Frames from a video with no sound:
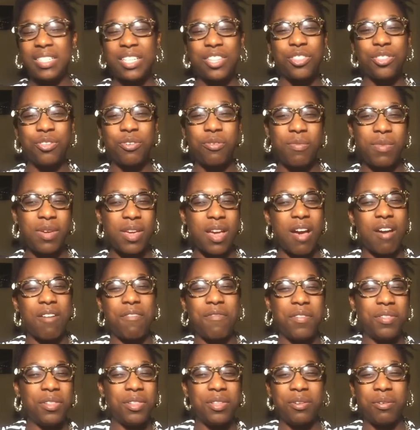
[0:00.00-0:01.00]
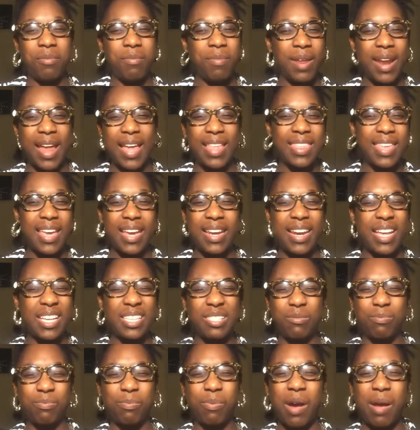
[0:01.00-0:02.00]
threw me off a little bit. I think
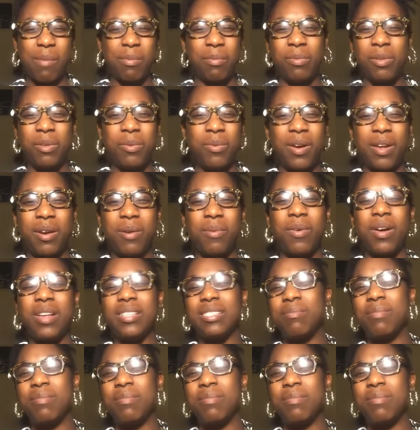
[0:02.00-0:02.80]
that's probably what it was.